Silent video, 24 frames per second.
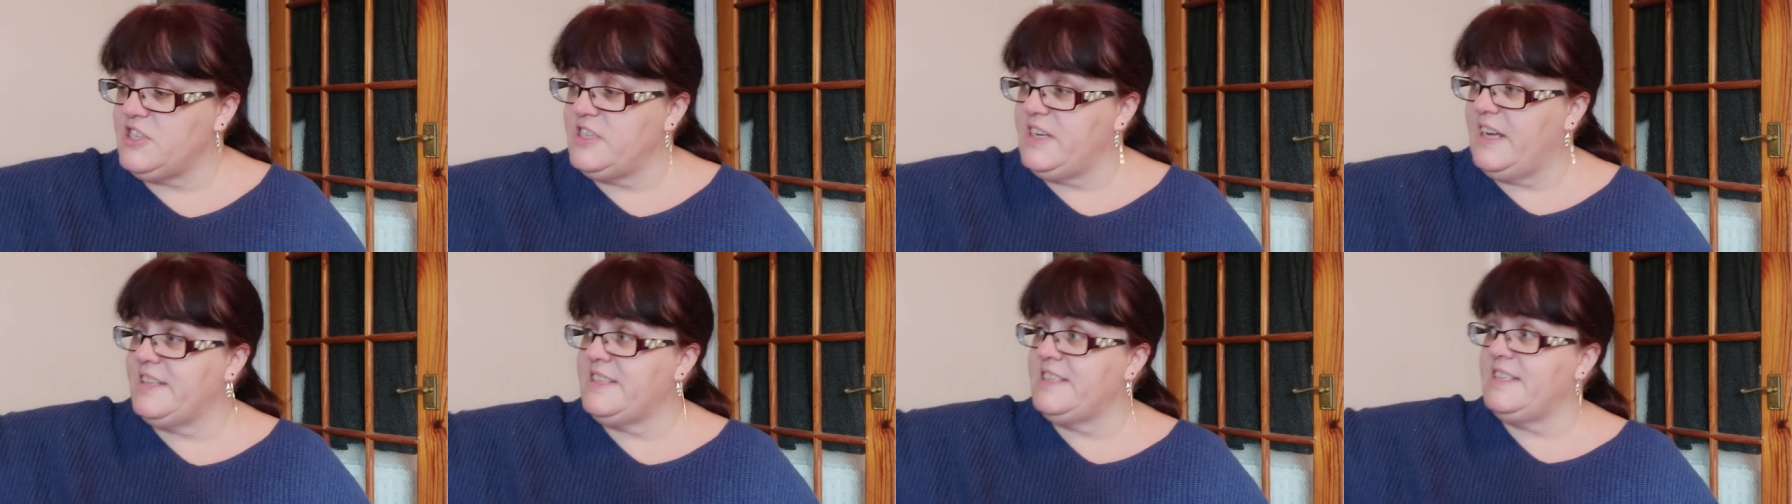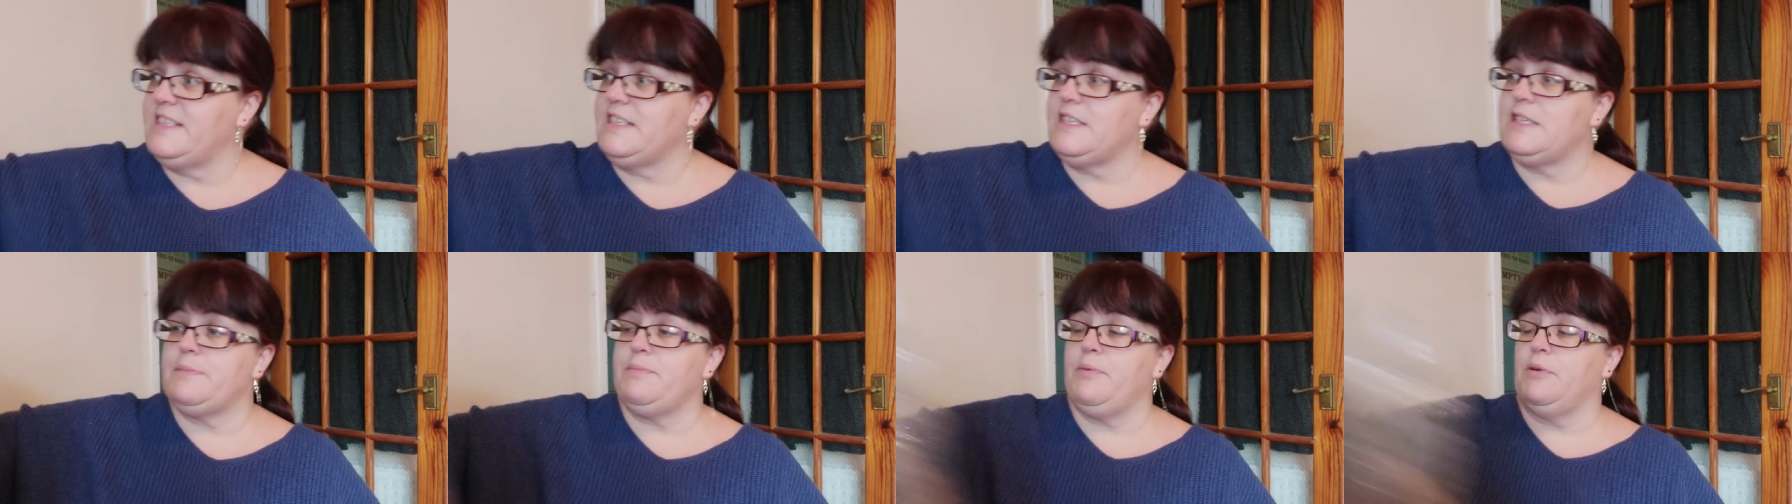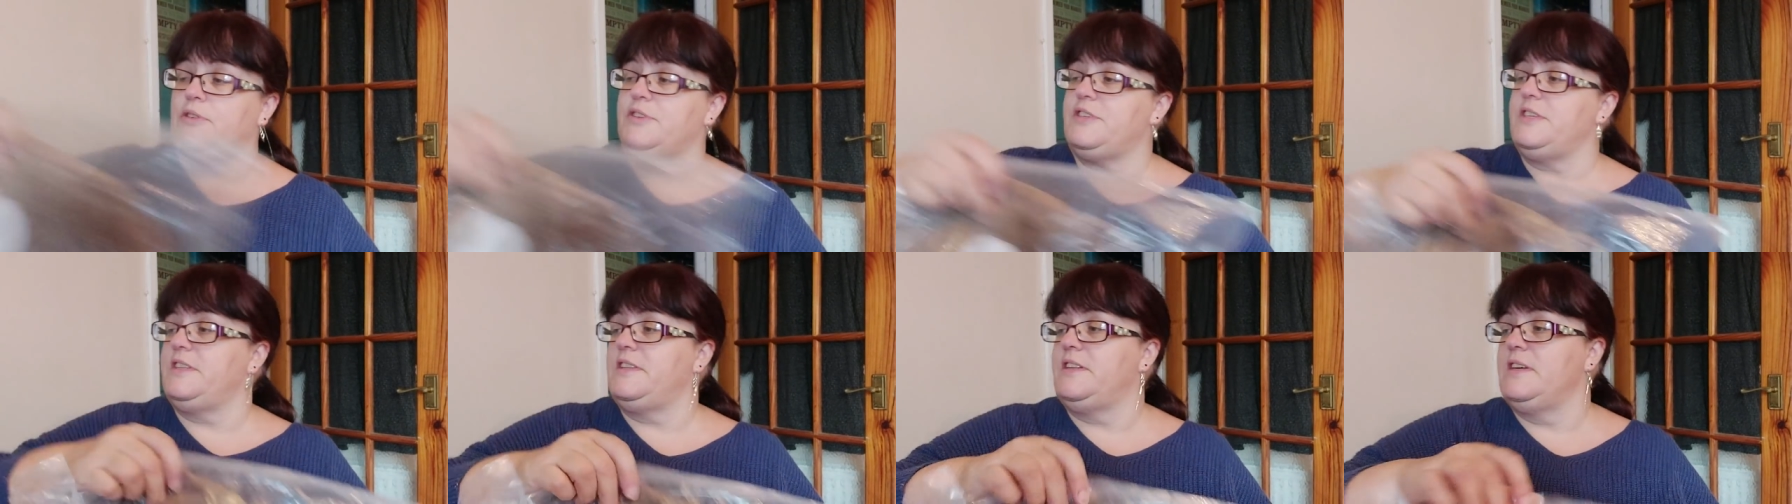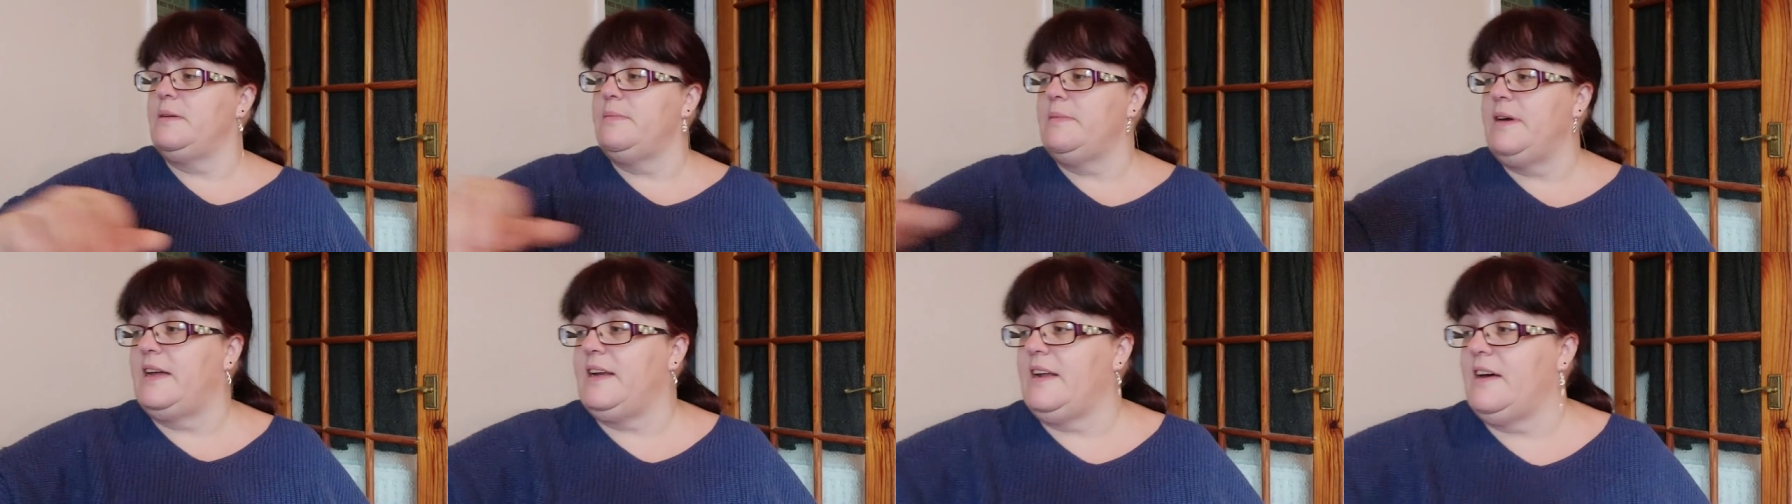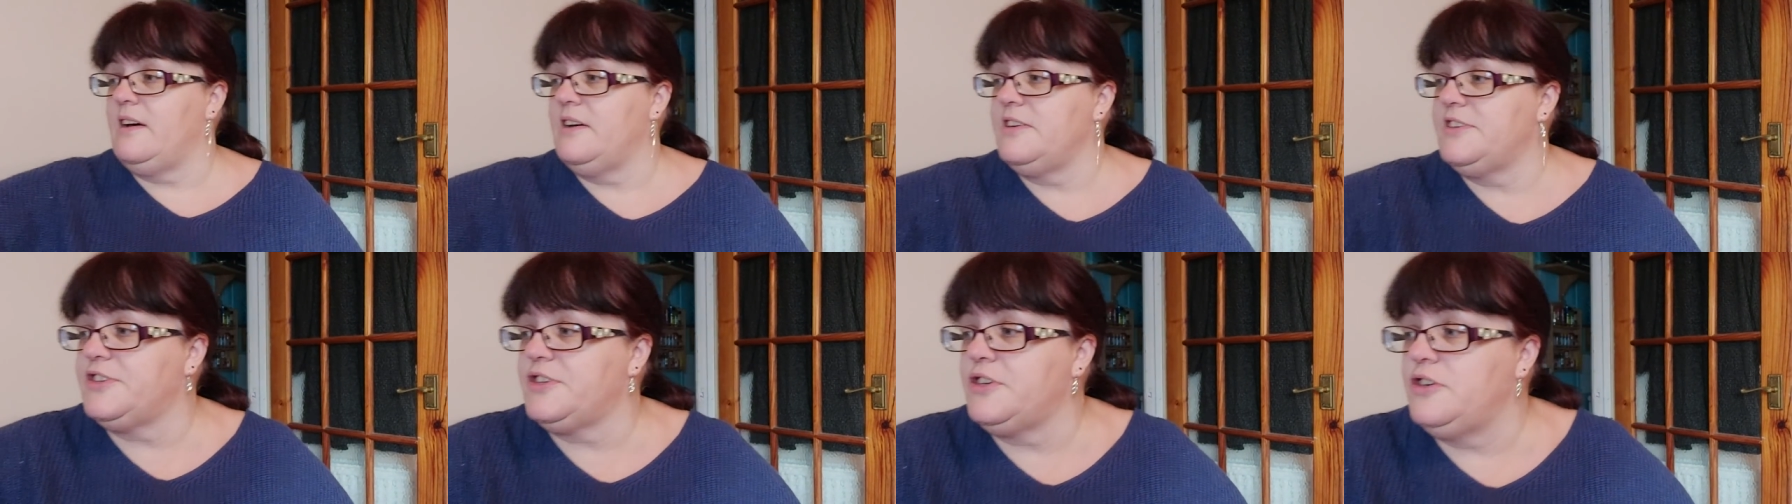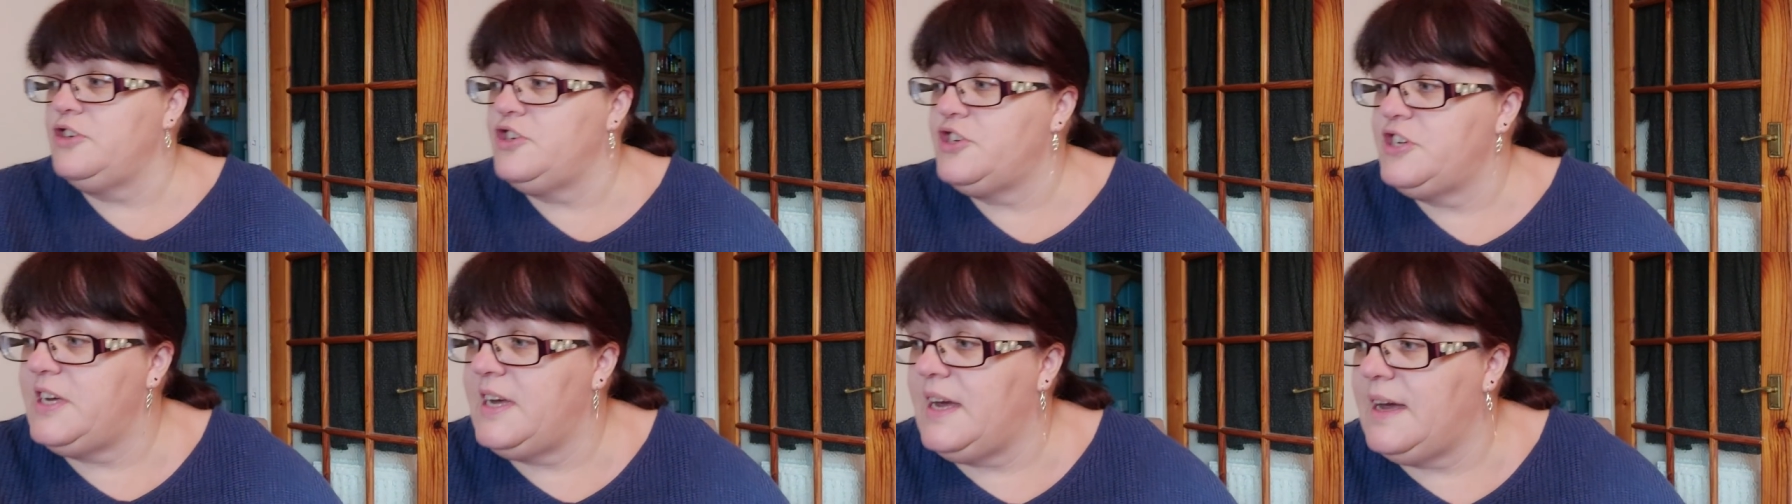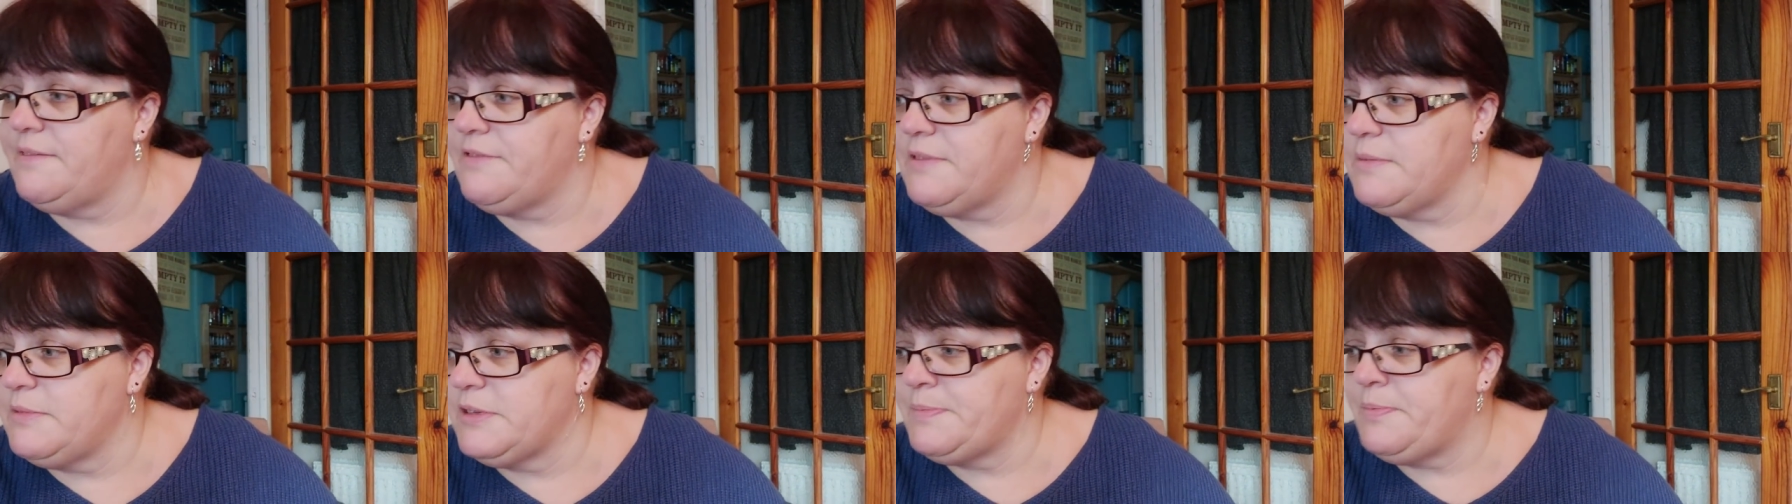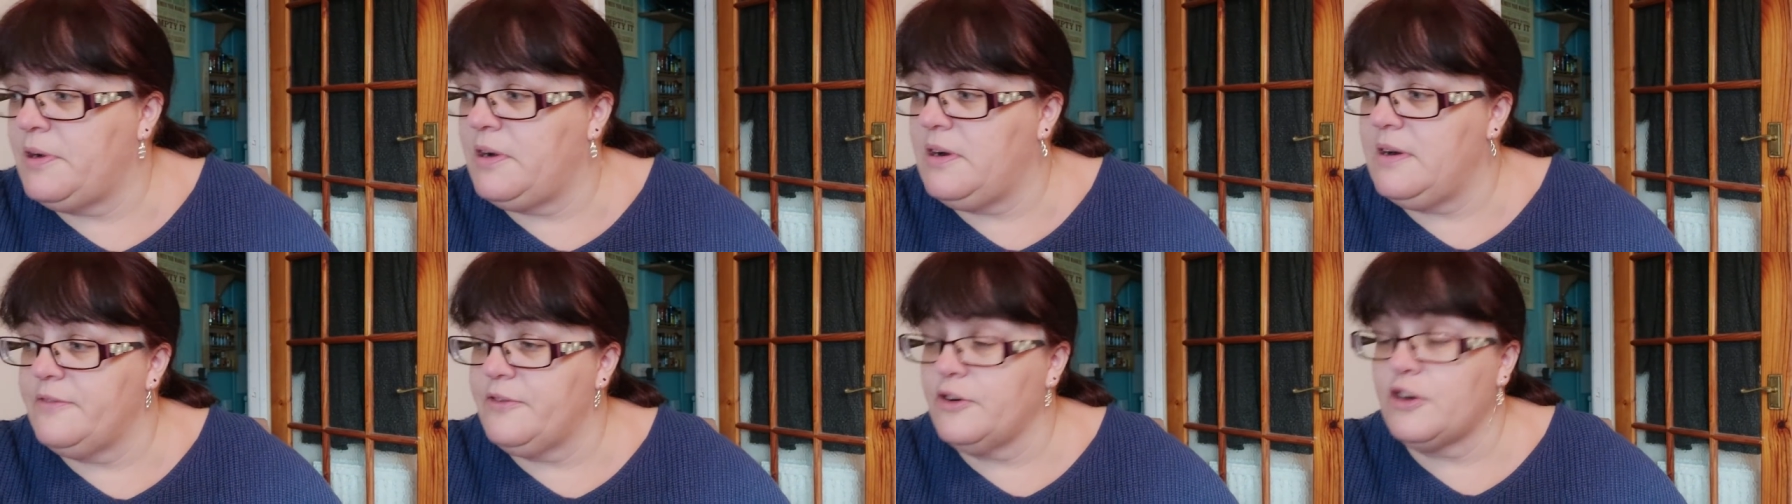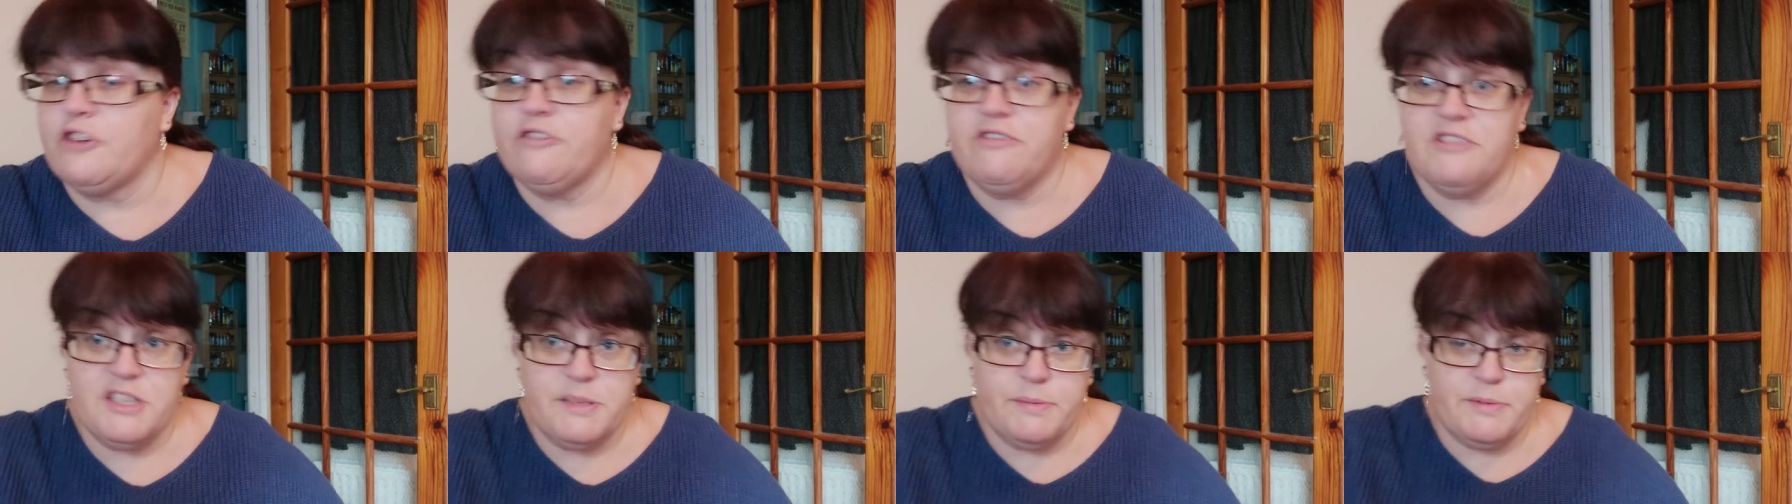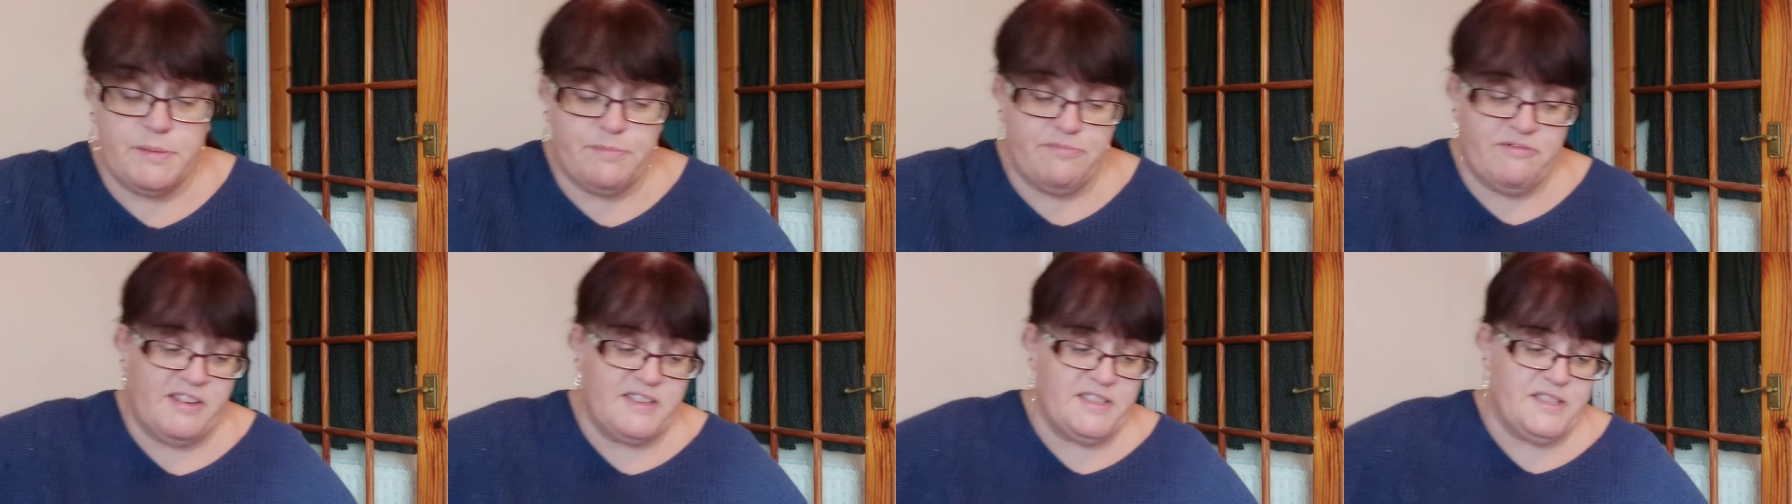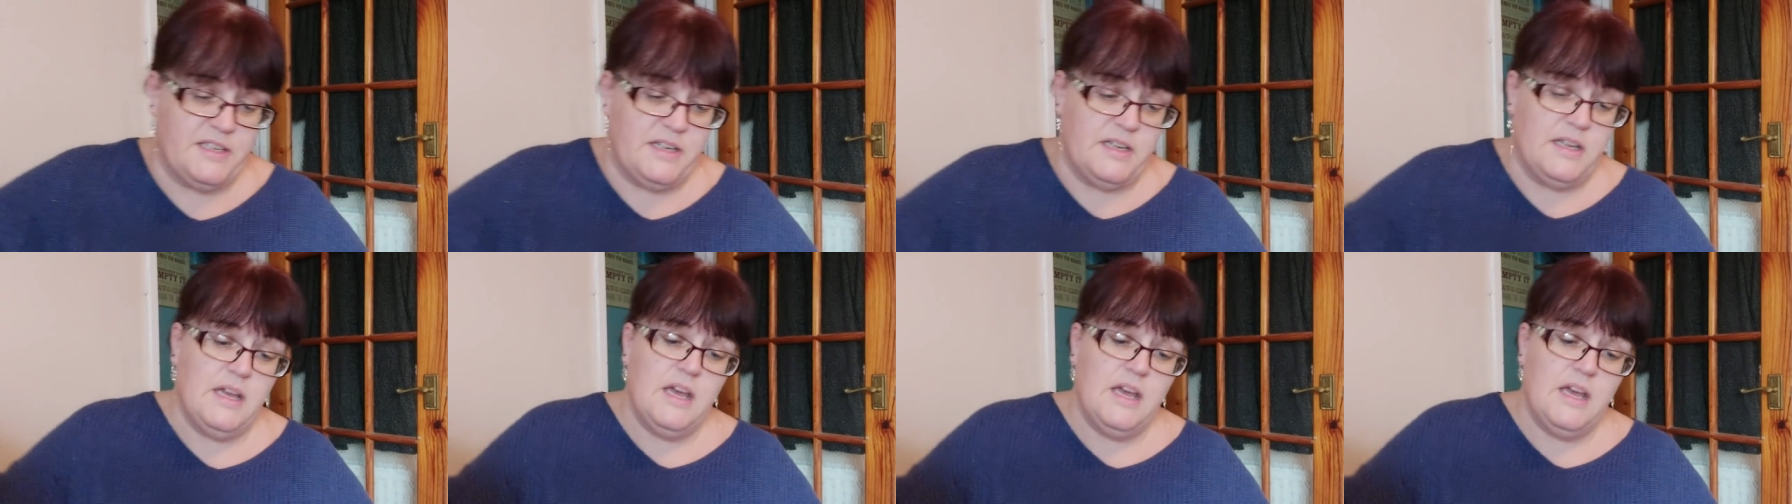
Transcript: Natalie spotted them and asked could she have them as part of her Christmas present.